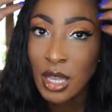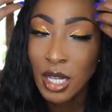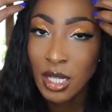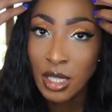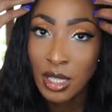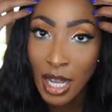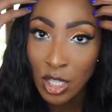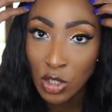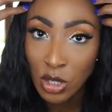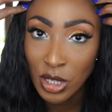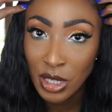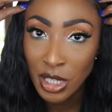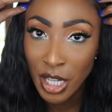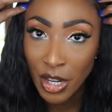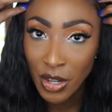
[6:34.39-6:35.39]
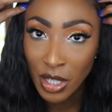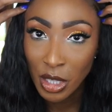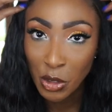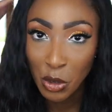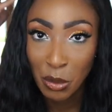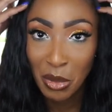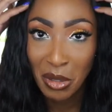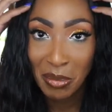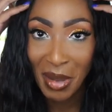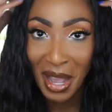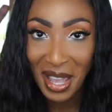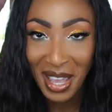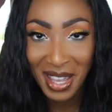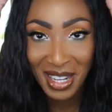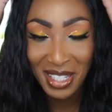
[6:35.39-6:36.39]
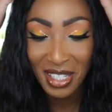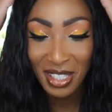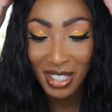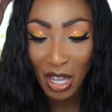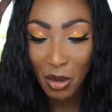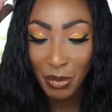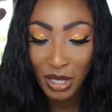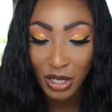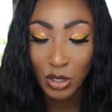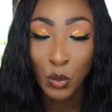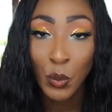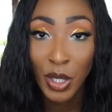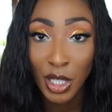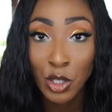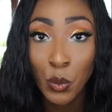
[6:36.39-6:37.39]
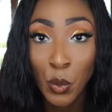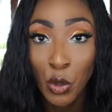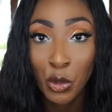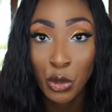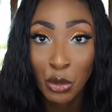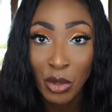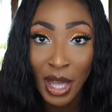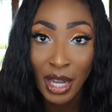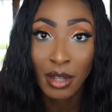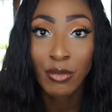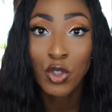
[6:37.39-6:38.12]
that it's actually tearing a little bit of my edges out, because wigs will do that.